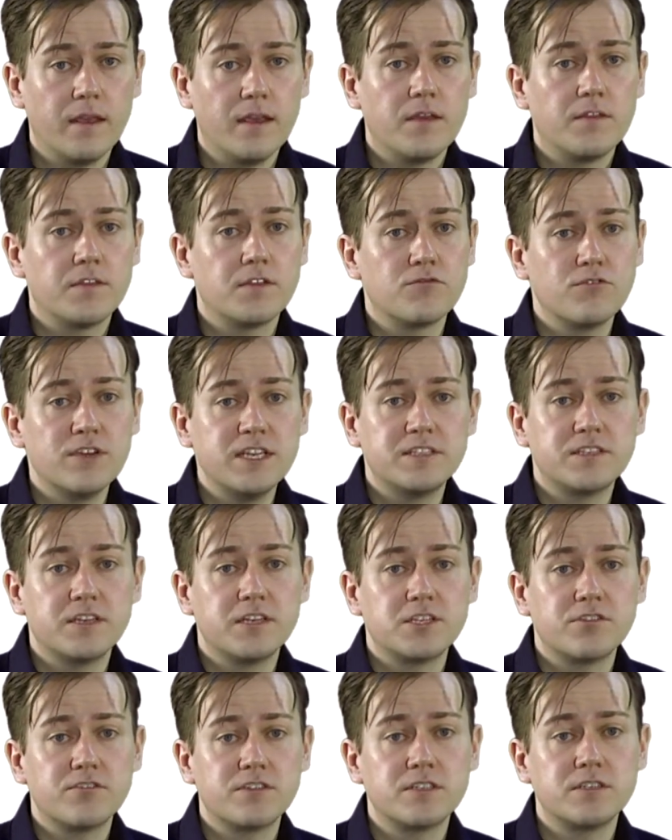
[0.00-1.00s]
The
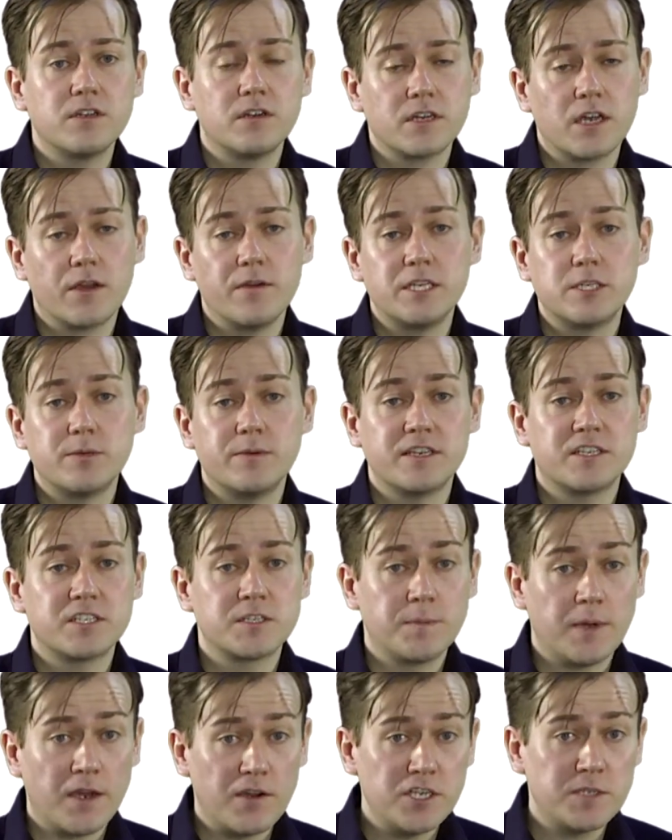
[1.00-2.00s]
researcher is not going to
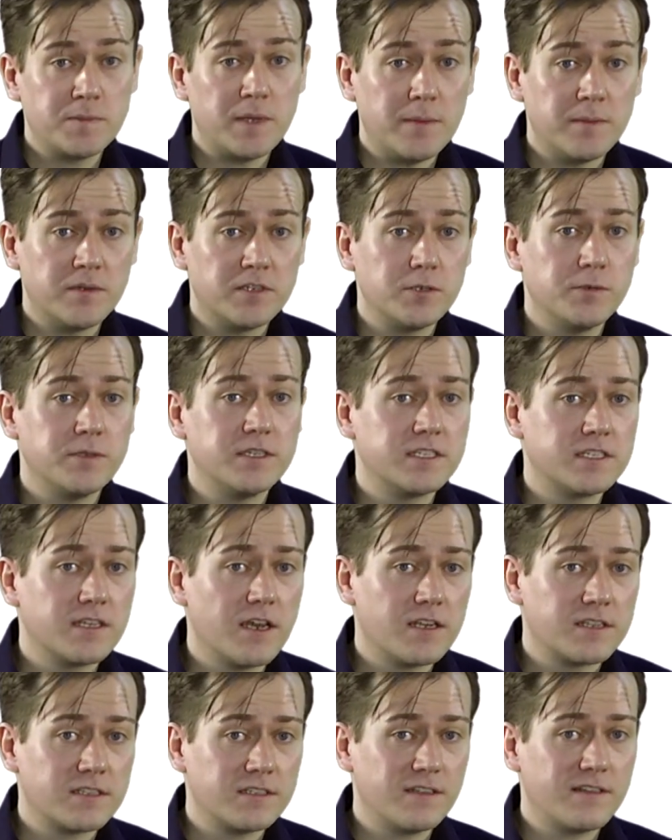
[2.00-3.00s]
expose people to a
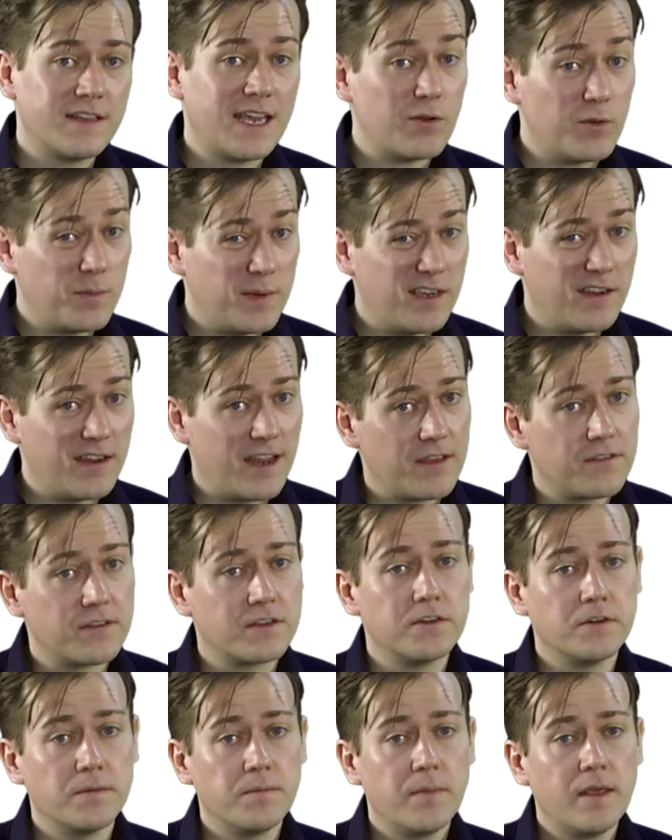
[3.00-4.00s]
disaster. That would be
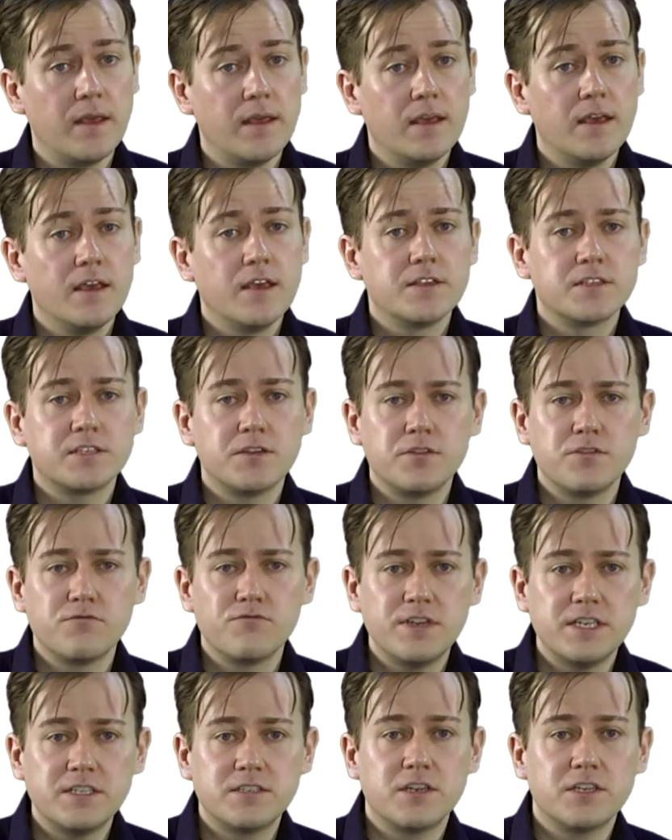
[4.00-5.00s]
unethical. So the
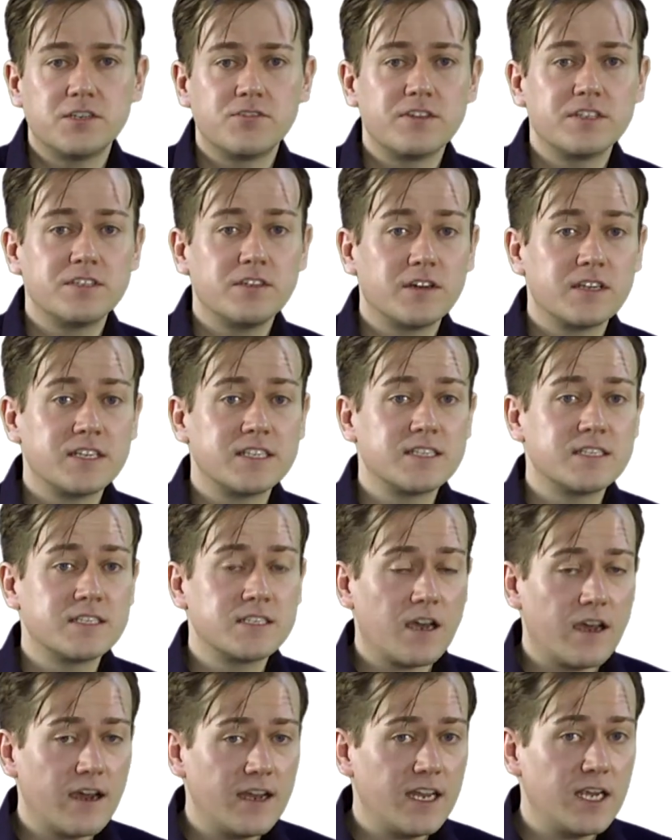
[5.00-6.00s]
researcher is not
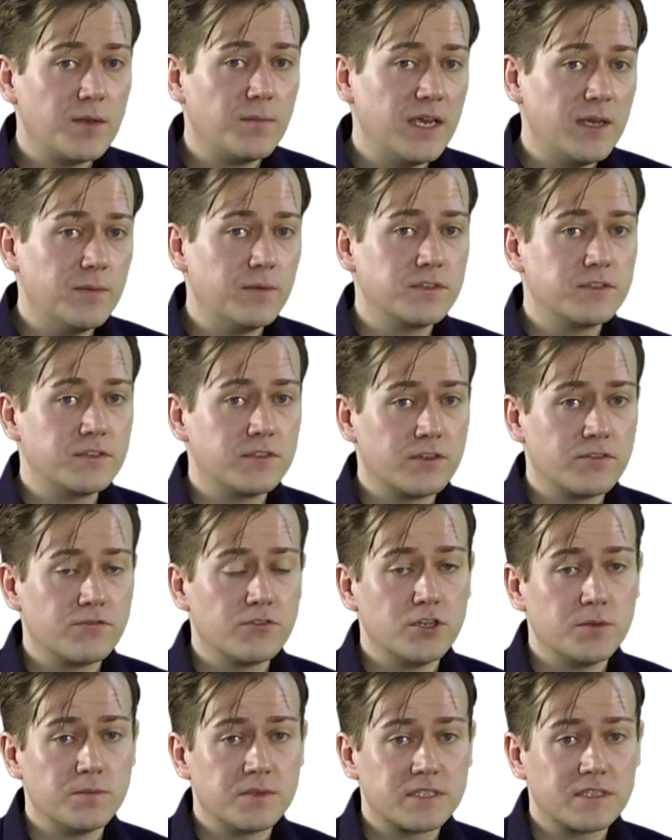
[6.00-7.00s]
assigning people to the
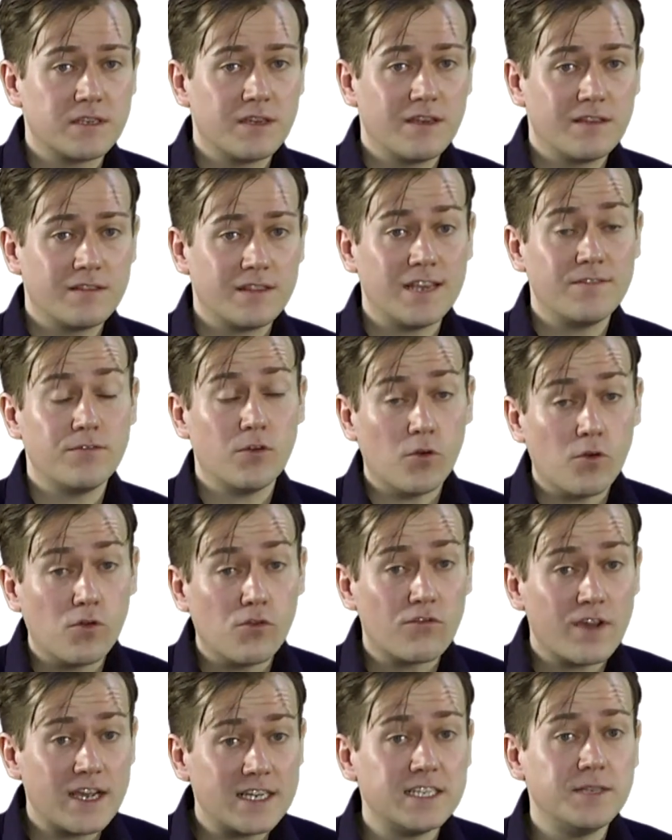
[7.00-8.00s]
groups. They've
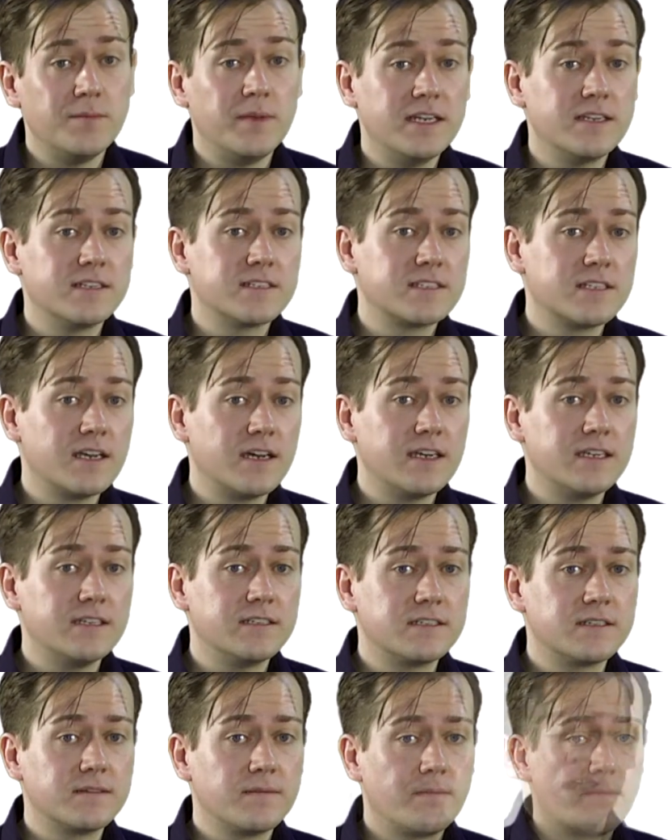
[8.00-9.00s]
already been assigned.
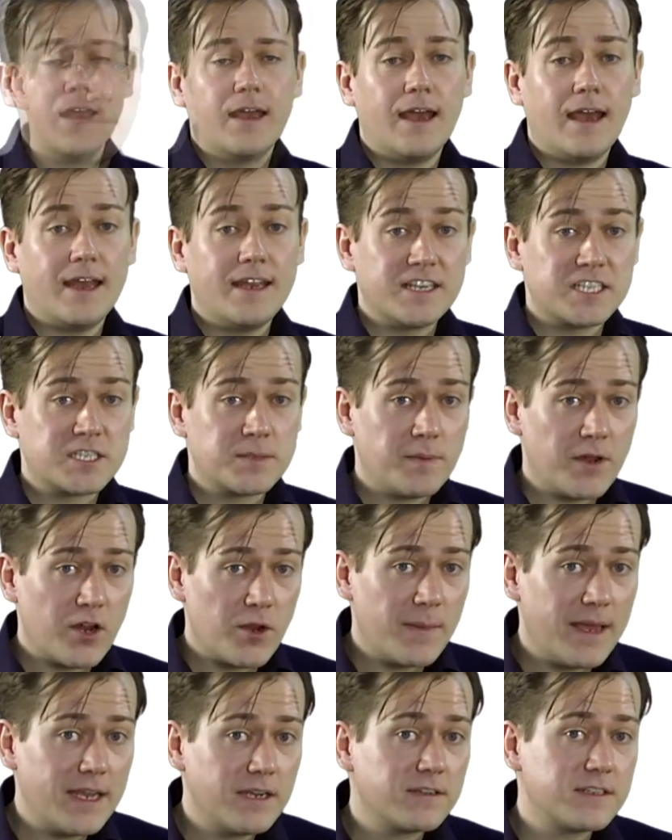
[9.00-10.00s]
An
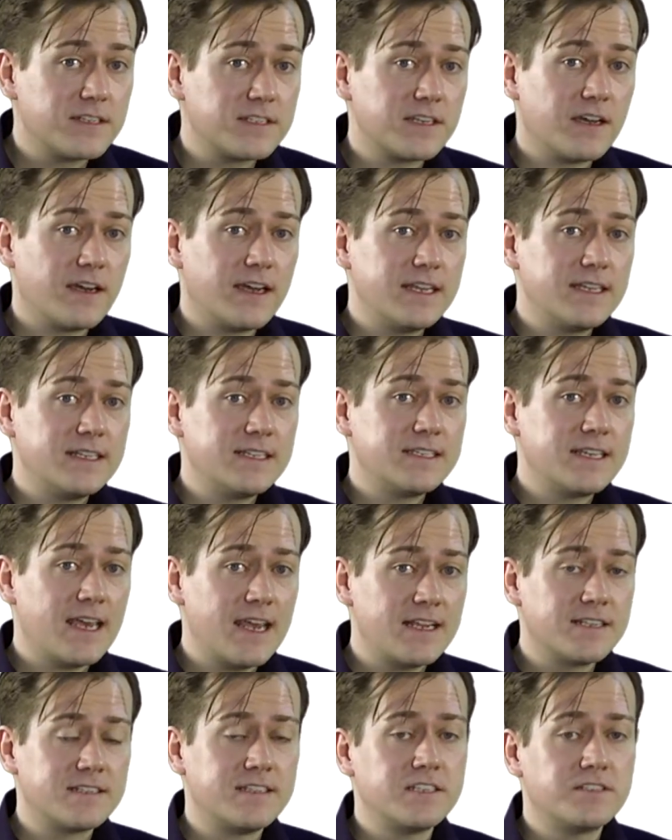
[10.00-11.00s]
experimental design
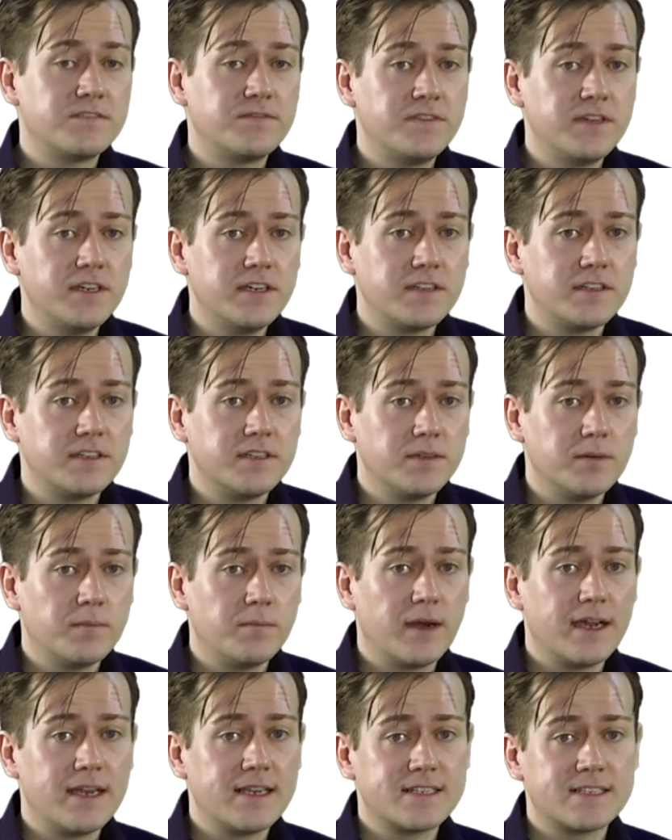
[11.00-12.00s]
takes this further
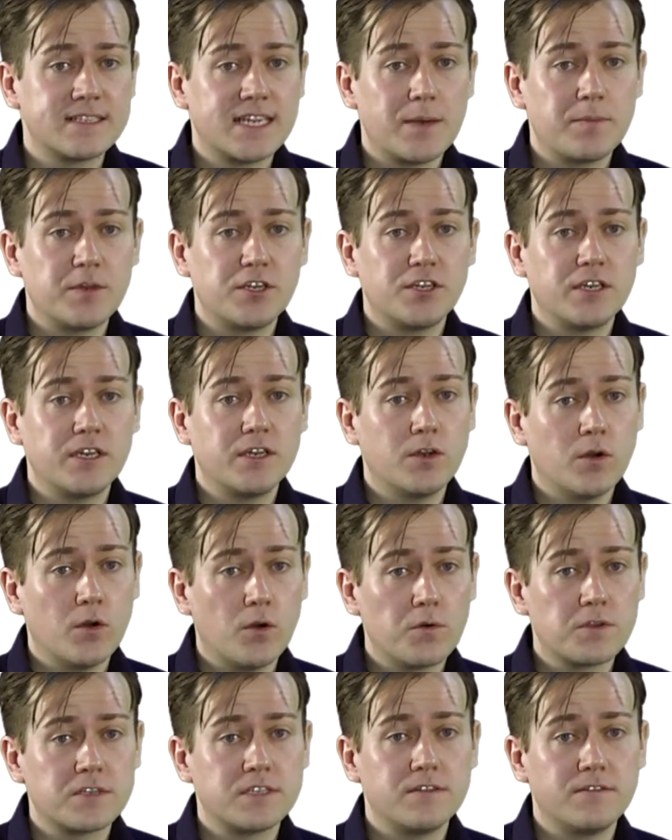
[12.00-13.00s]
by establishing
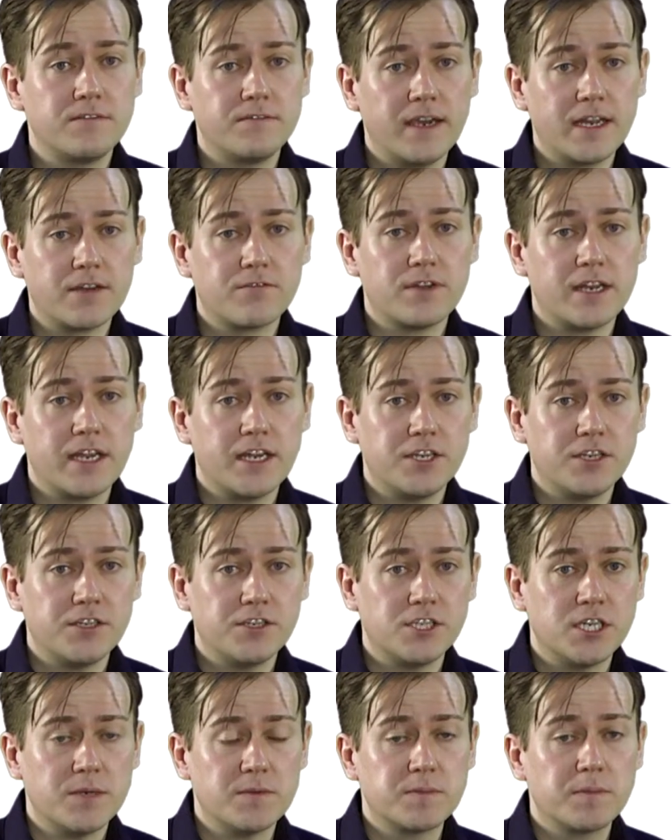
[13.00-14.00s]
cause and effect
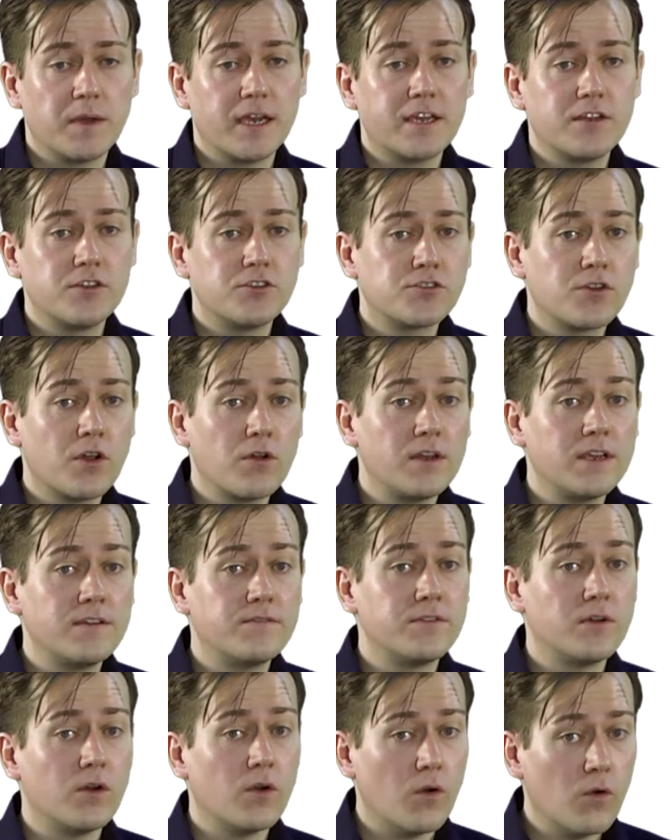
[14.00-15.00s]
relationships by controlling
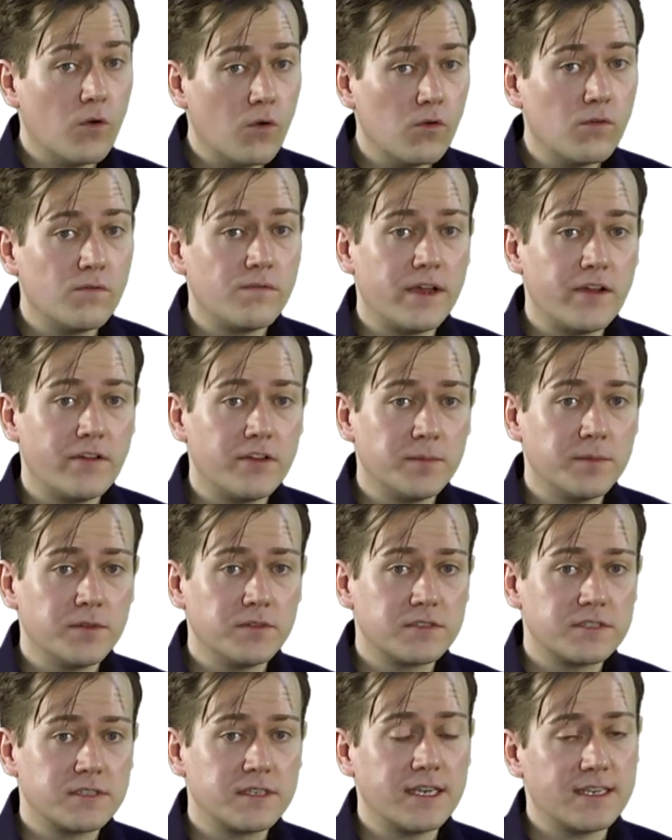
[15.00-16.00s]
for all
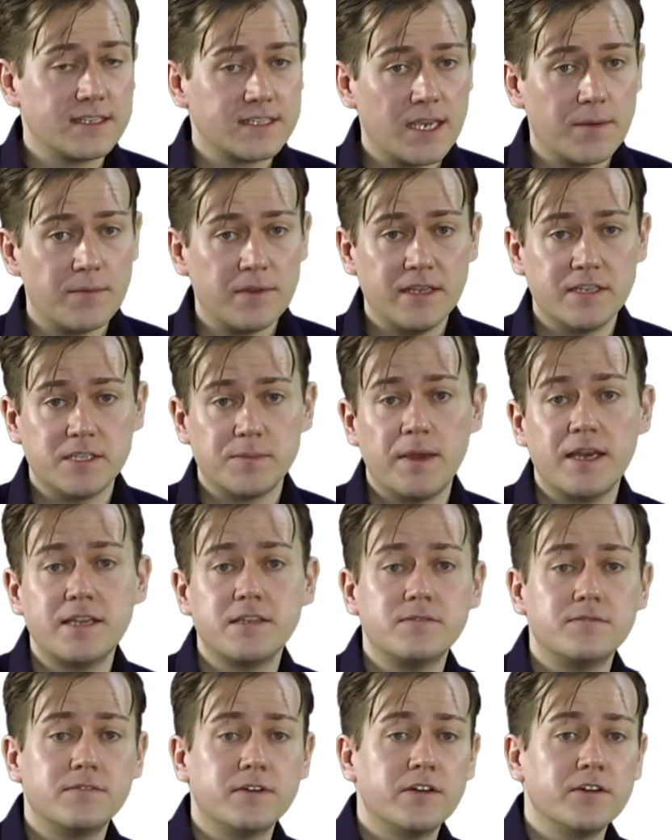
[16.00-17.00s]
variables except the
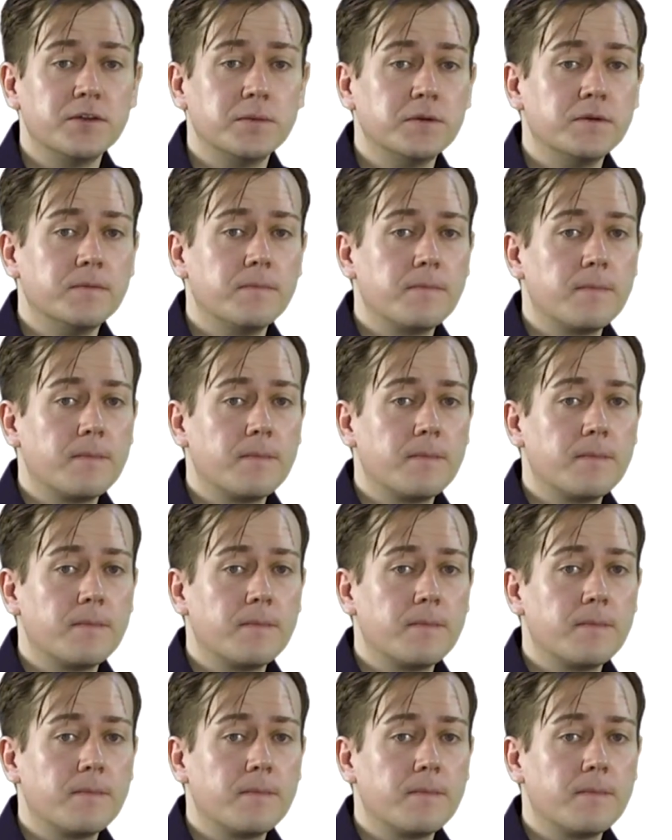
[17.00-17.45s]
independent variable.